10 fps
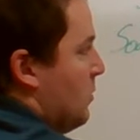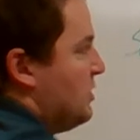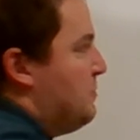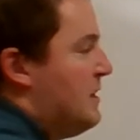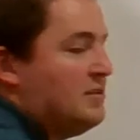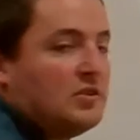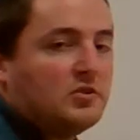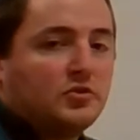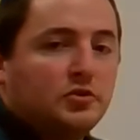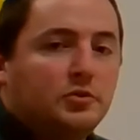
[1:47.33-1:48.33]
which means
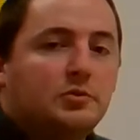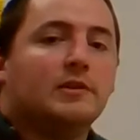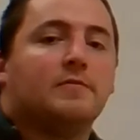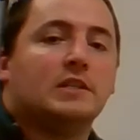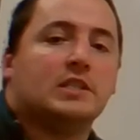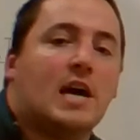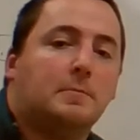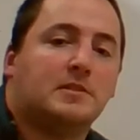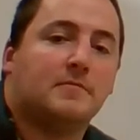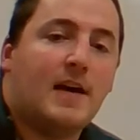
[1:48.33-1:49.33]
there's two different
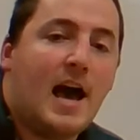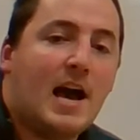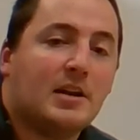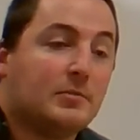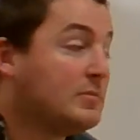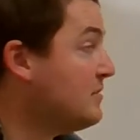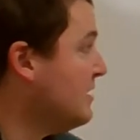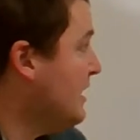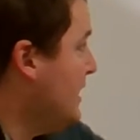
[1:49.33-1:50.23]
types of atoms